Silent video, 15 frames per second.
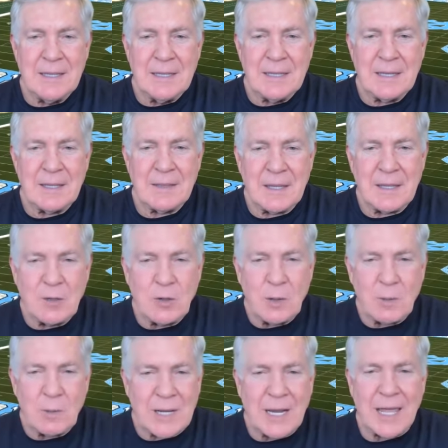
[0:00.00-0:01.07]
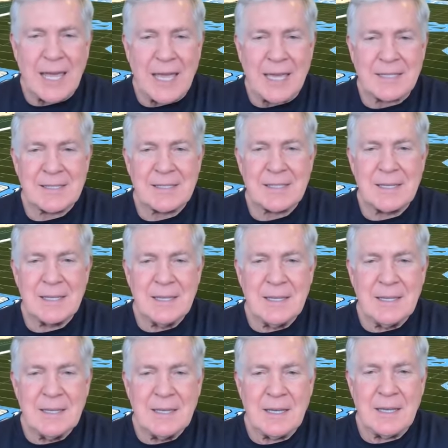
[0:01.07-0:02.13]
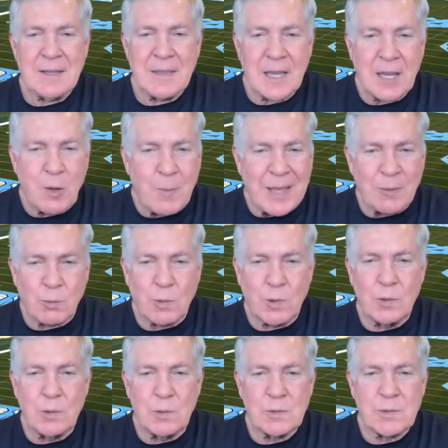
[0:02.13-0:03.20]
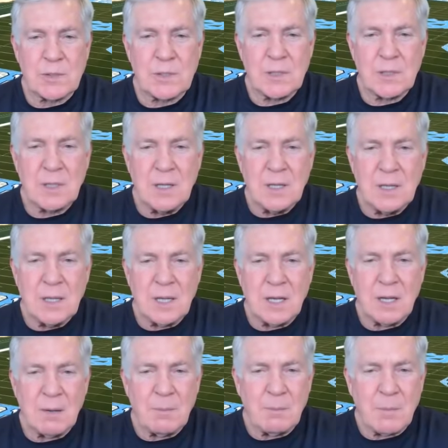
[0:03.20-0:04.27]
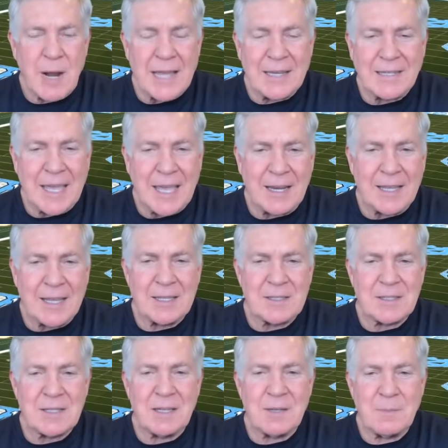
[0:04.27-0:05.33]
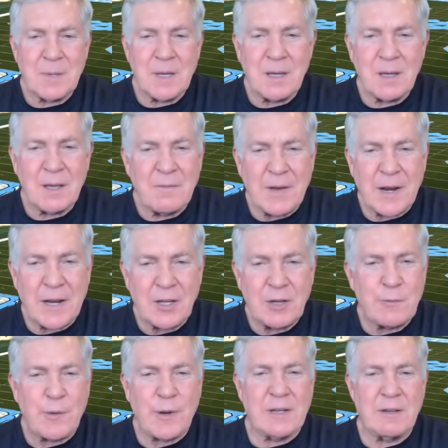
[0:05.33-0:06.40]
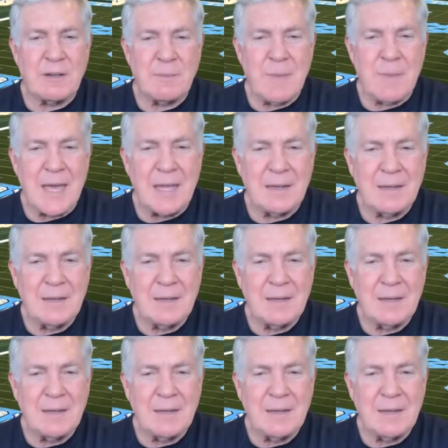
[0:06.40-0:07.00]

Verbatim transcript: Uh, they do it with class. Uh, they go by the rules. Uh, Brian Kelly is a, a very good friend of mine.